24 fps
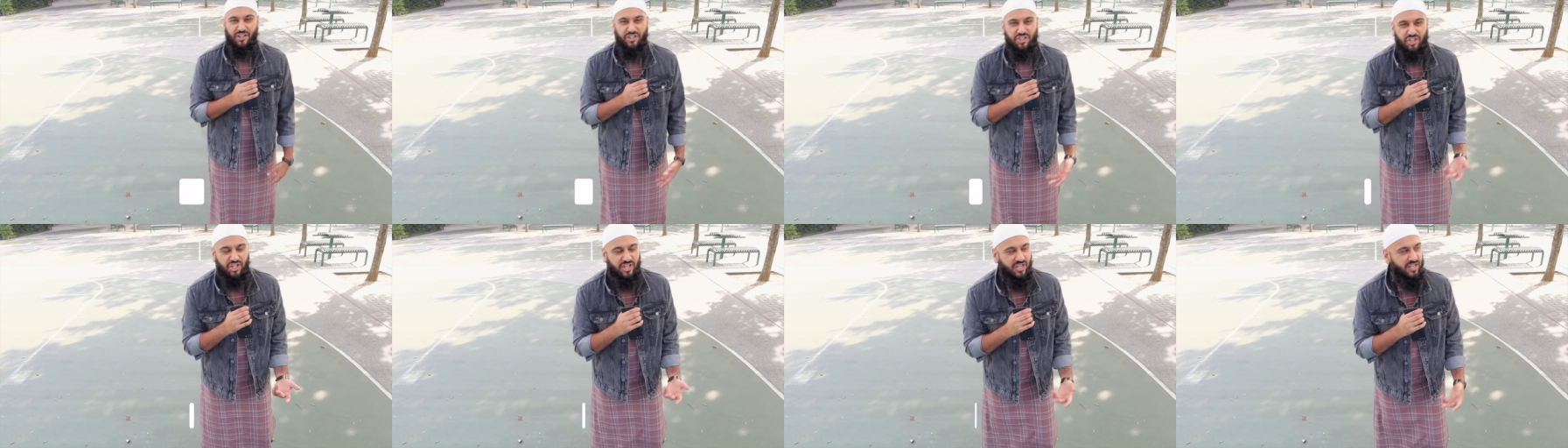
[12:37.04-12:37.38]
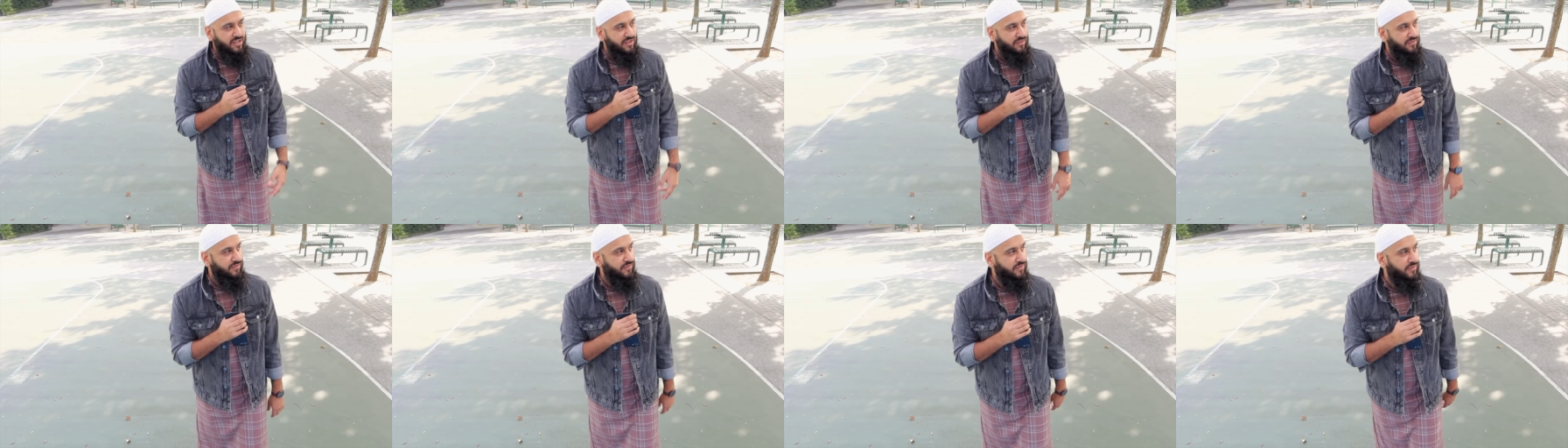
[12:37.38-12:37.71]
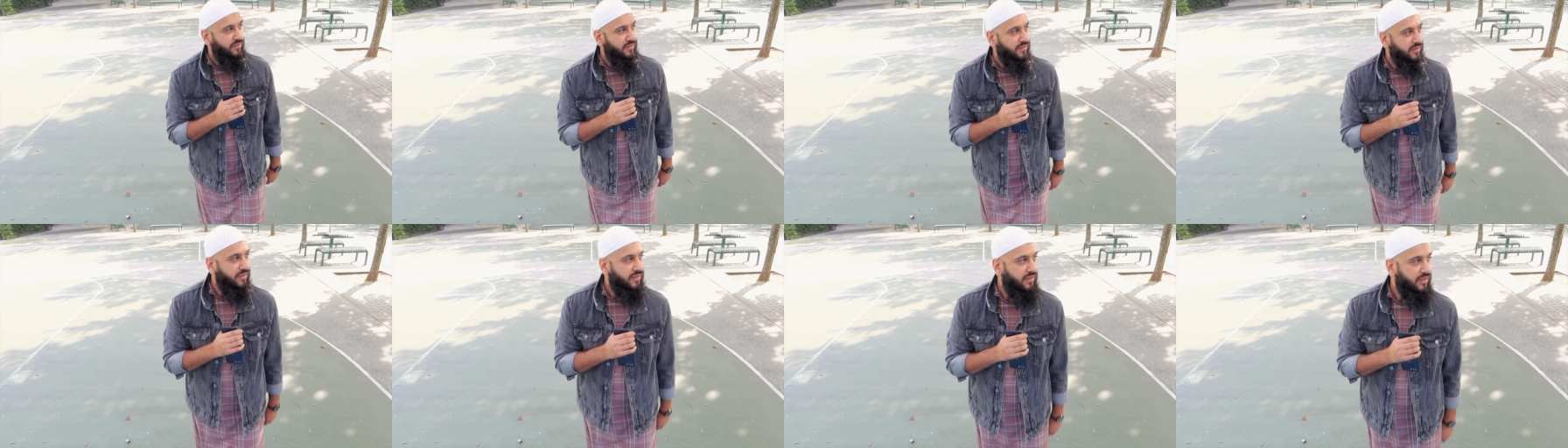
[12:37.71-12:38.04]
achieve,
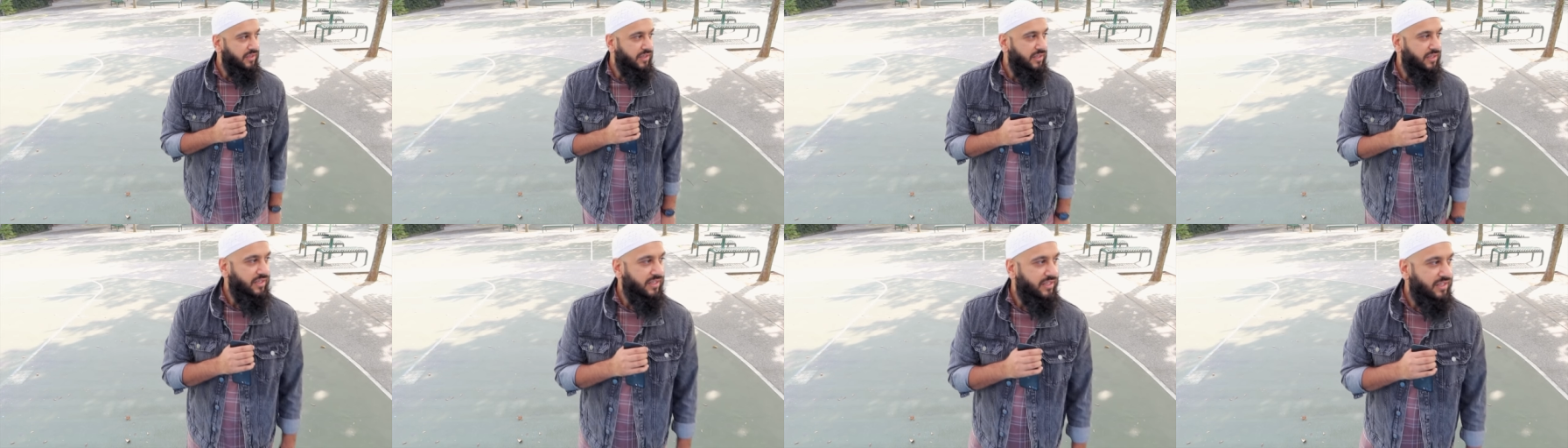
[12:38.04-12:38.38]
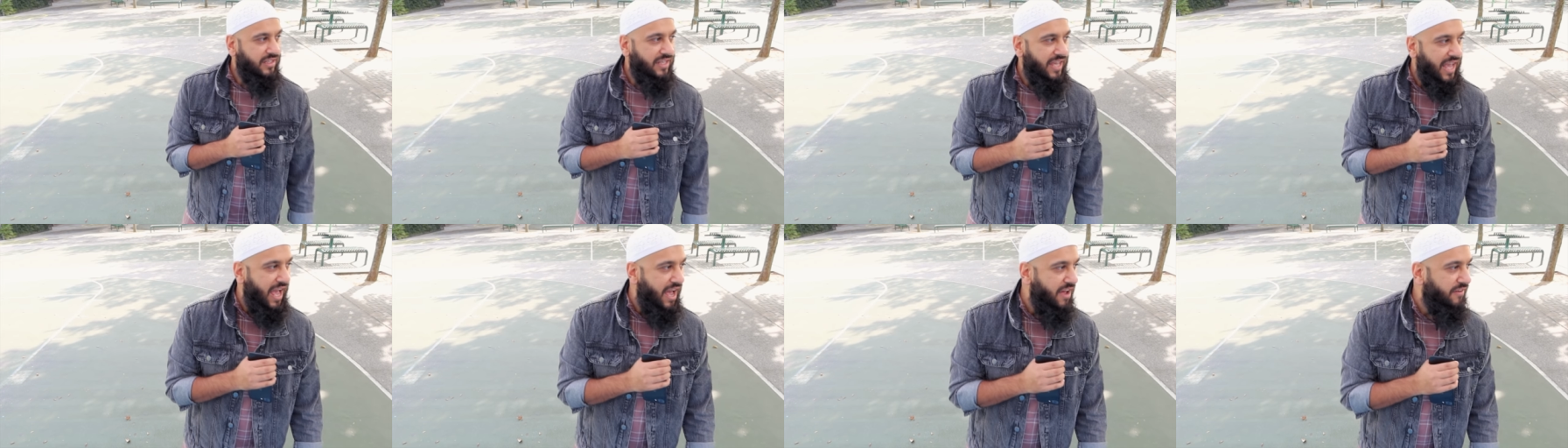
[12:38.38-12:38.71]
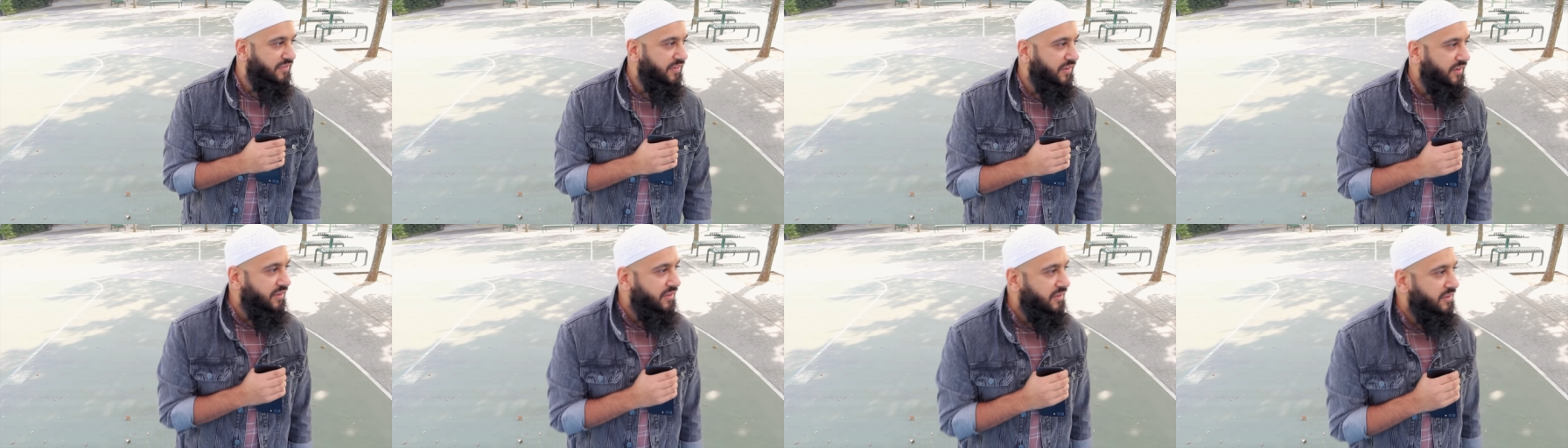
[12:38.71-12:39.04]

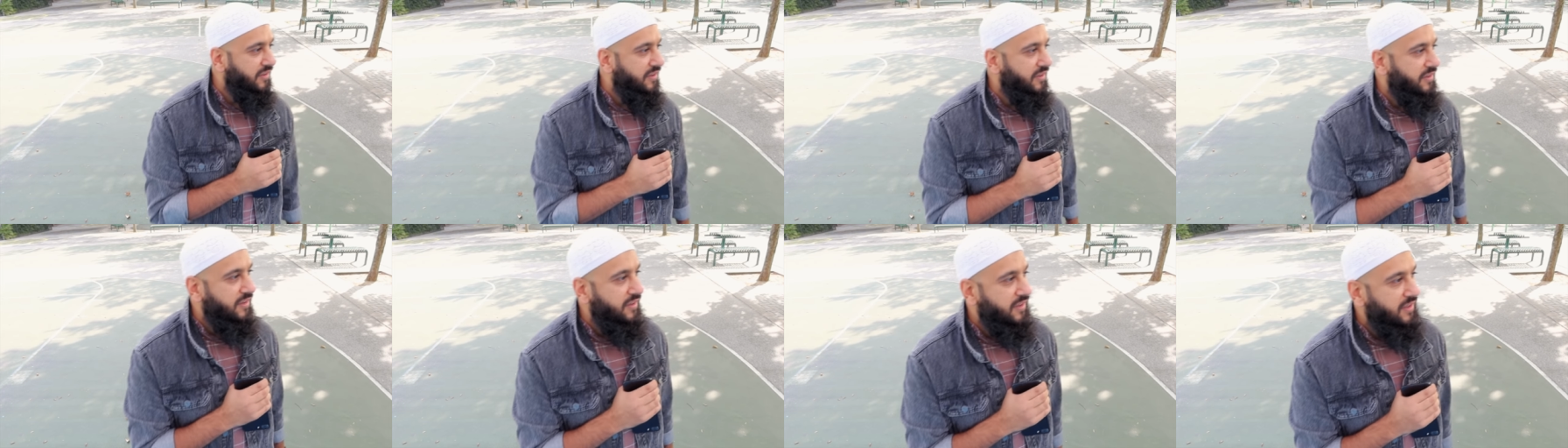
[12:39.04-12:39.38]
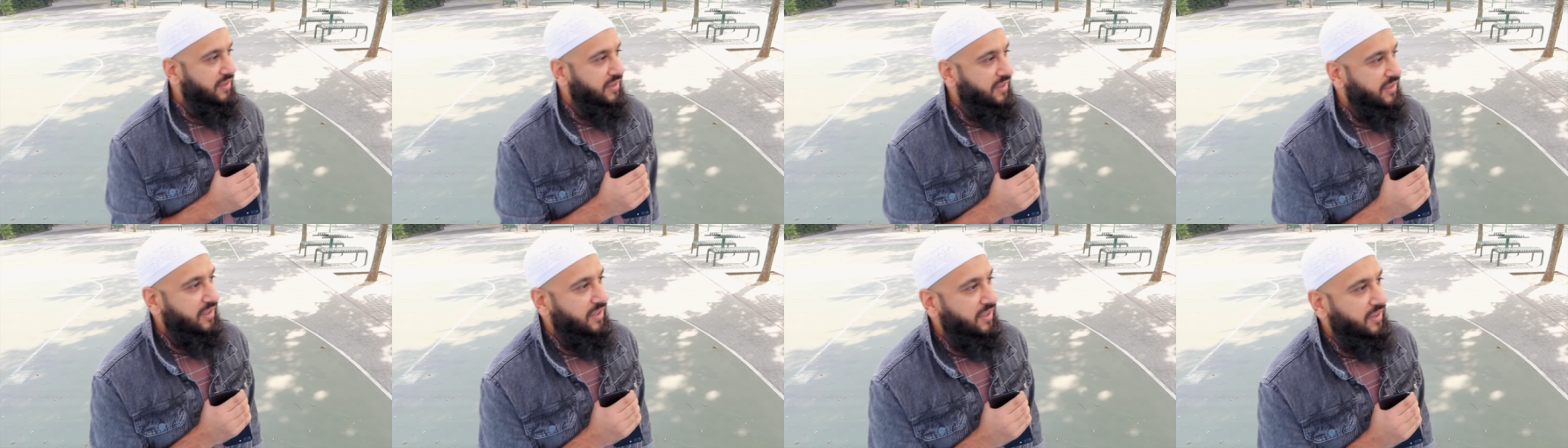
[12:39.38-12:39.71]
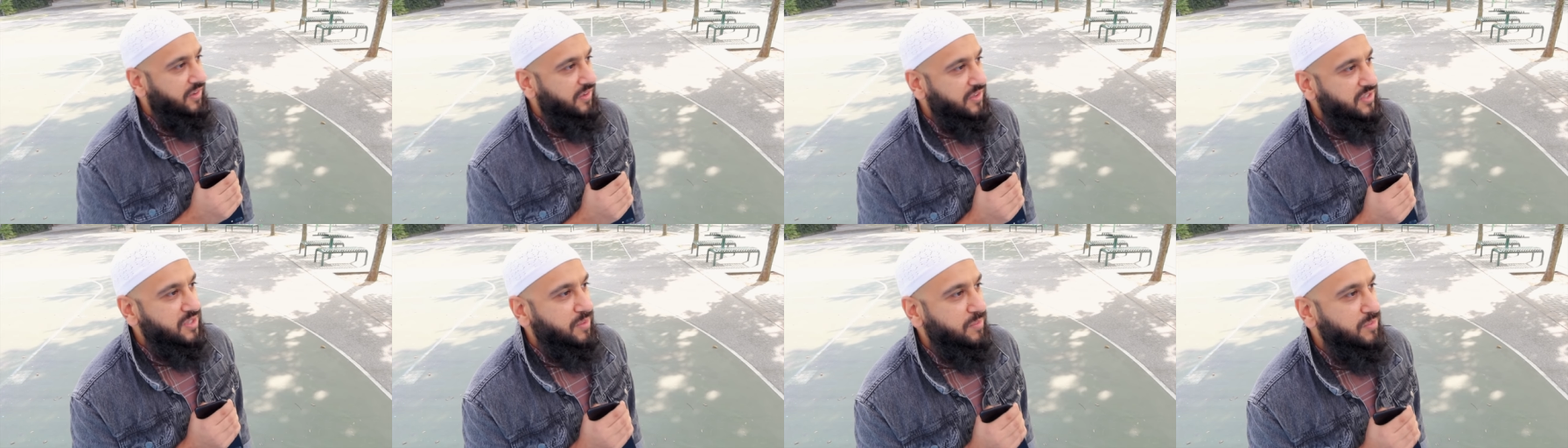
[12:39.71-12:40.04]
kafir.
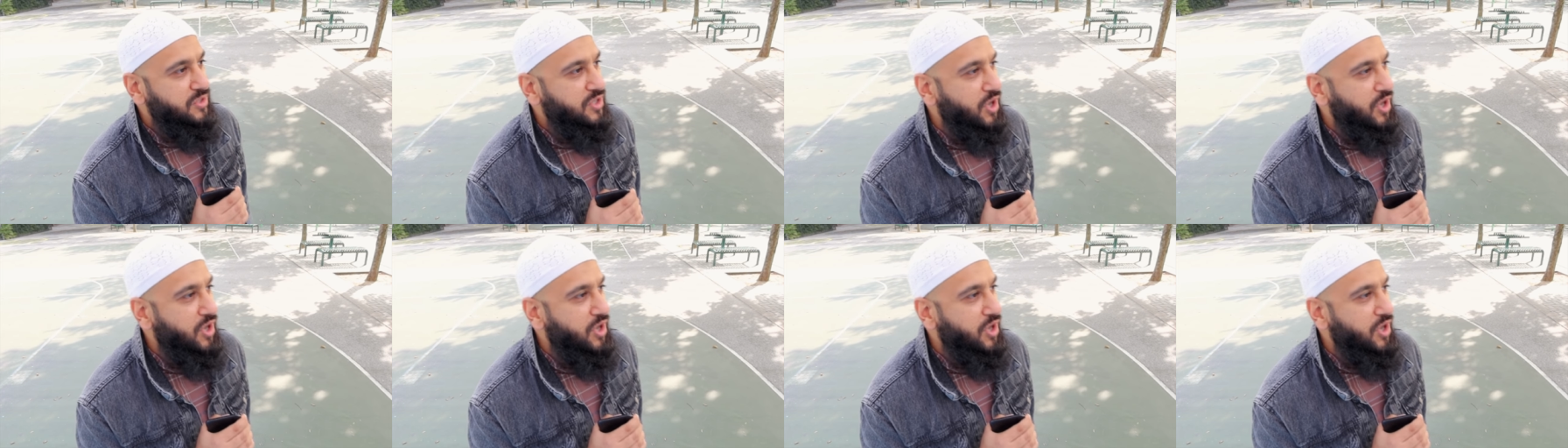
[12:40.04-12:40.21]
There's some